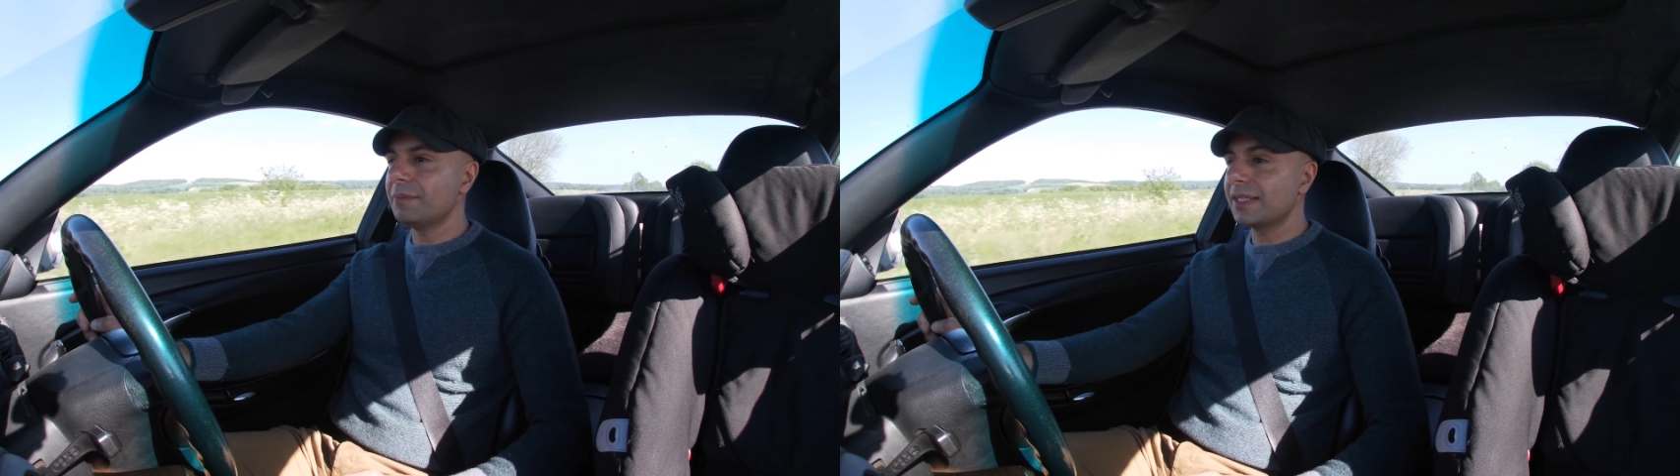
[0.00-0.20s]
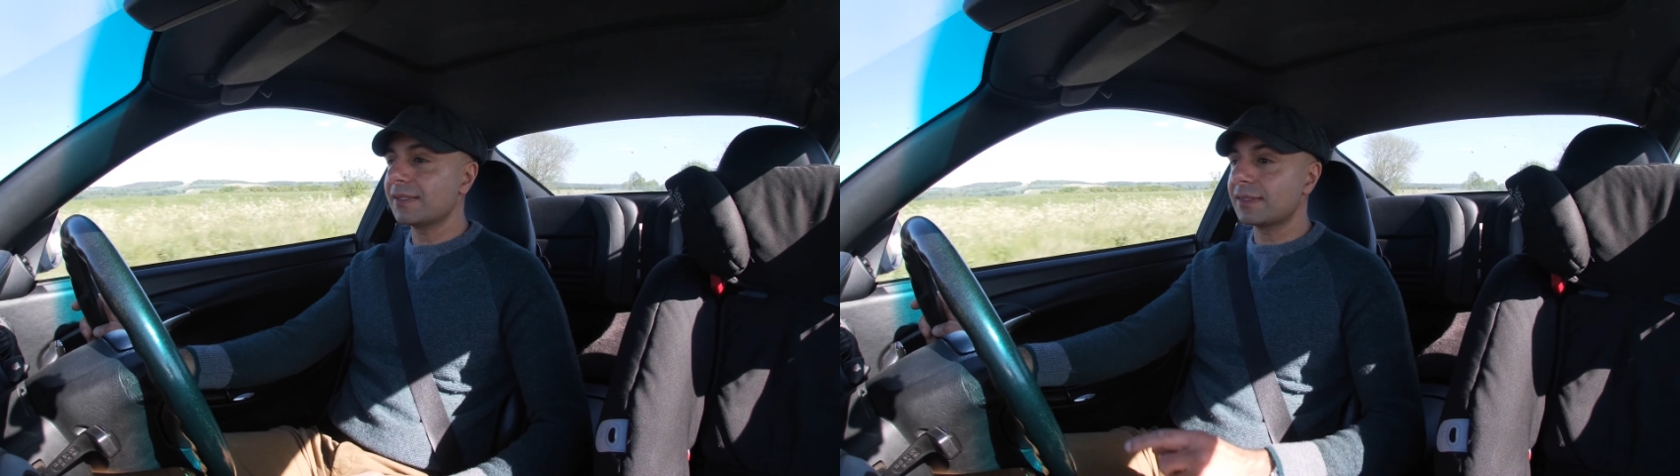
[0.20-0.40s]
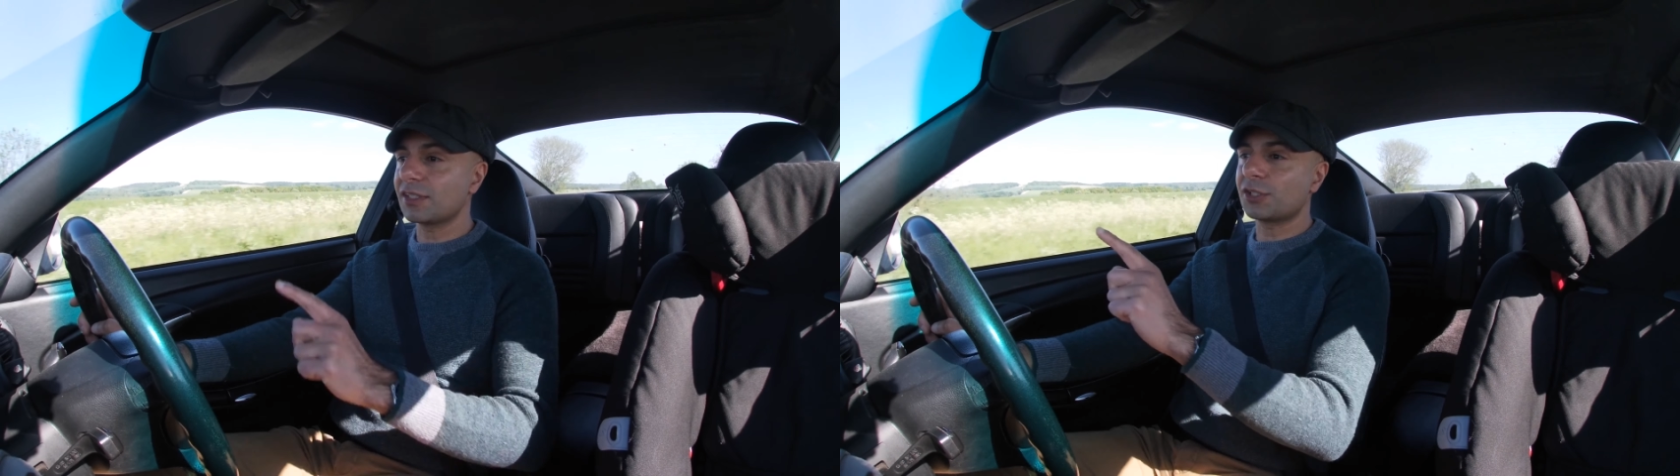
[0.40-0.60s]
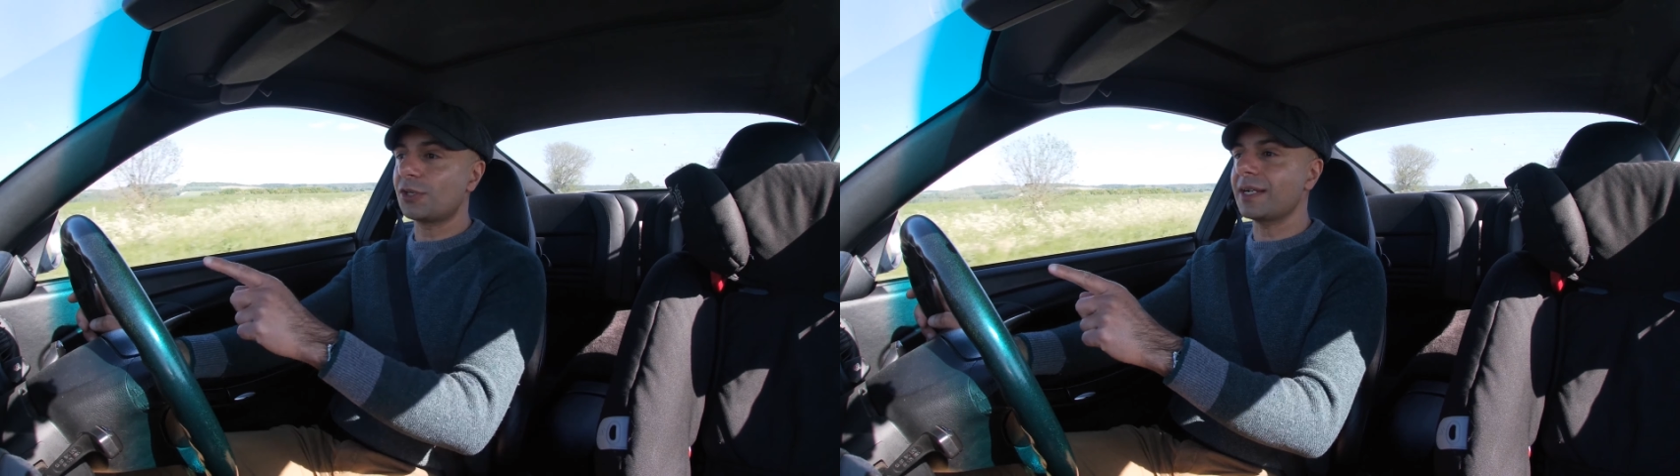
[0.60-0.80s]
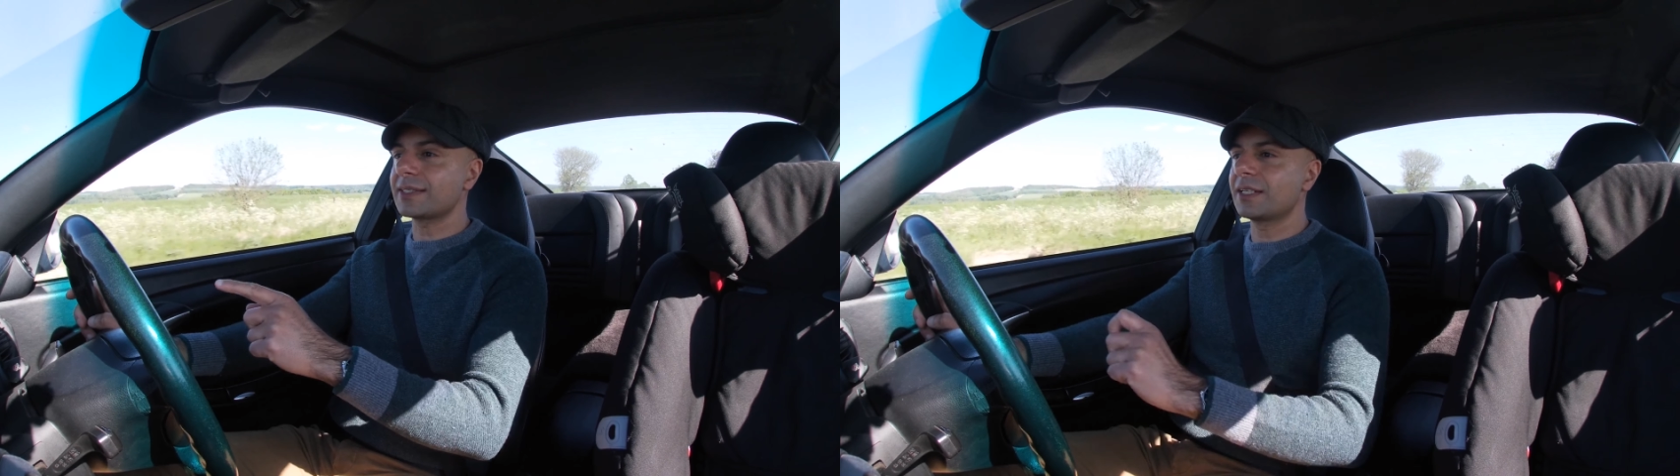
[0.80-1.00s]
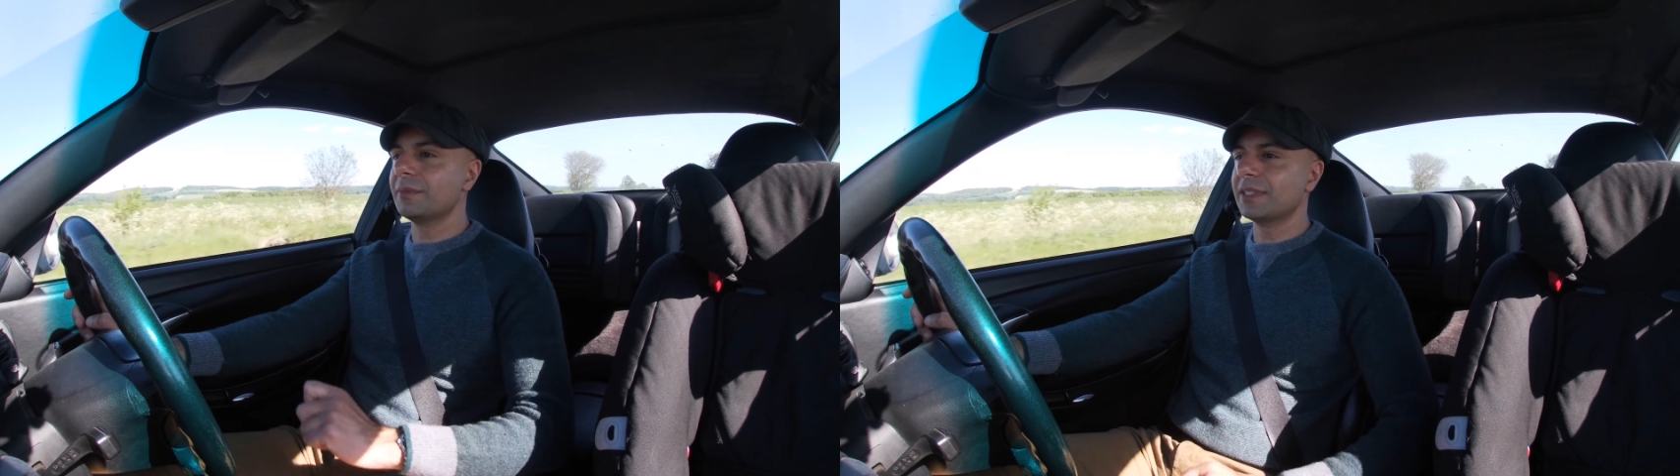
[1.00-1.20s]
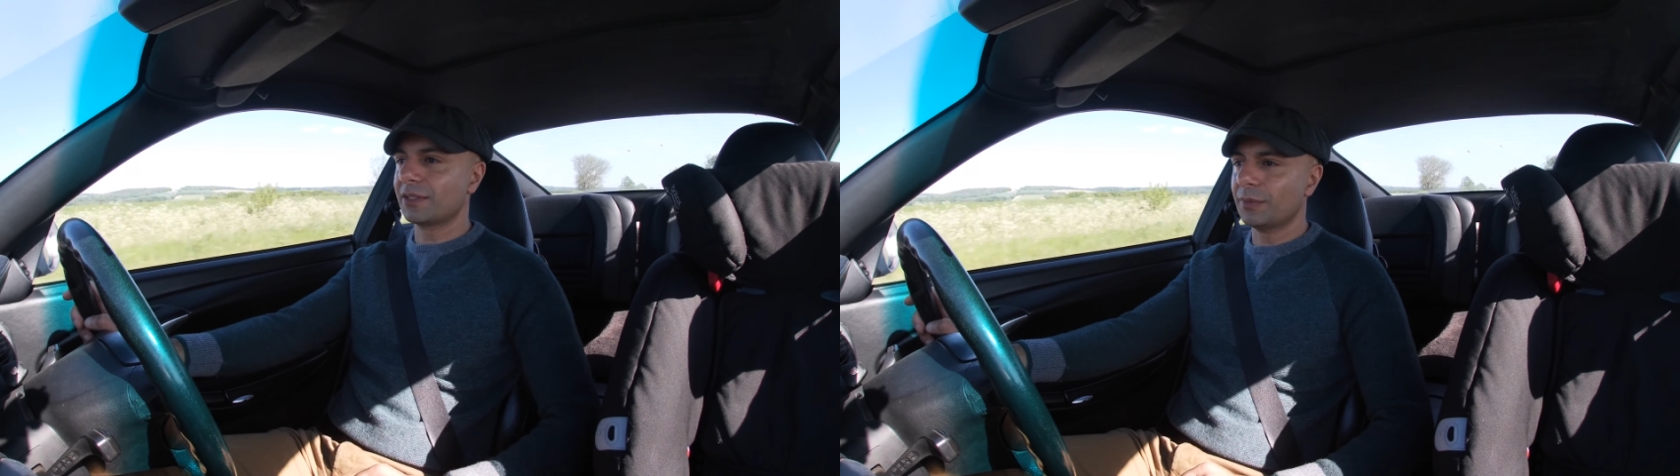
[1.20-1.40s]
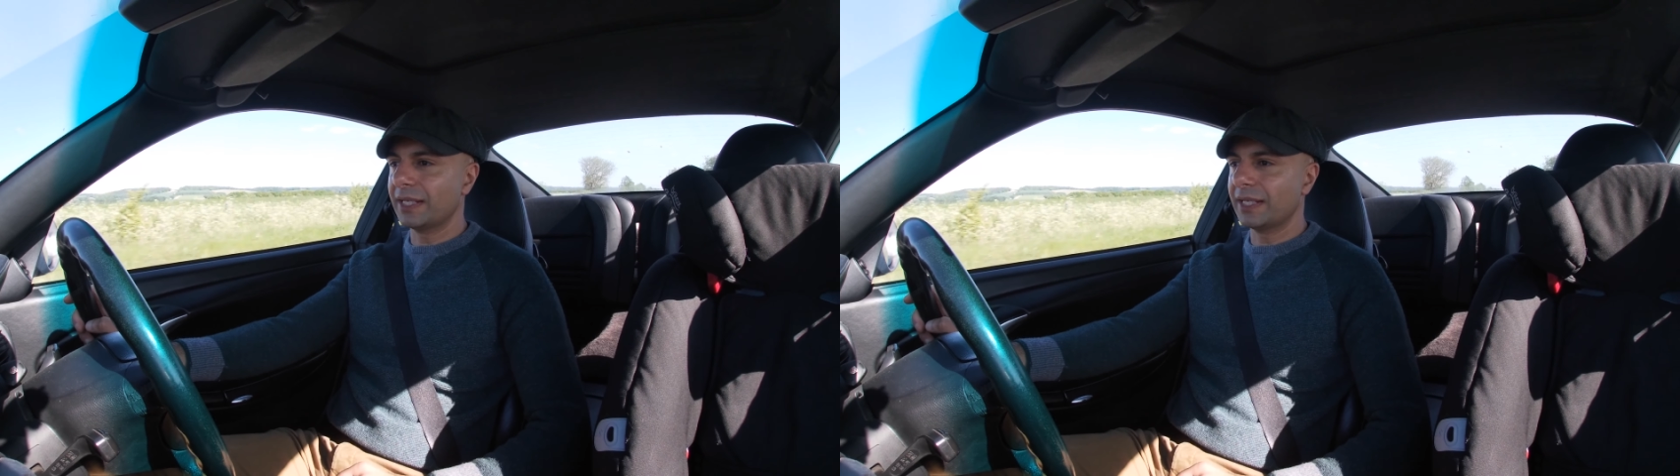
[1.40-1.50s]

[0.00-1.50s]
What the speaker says: because there's a tractor coming the other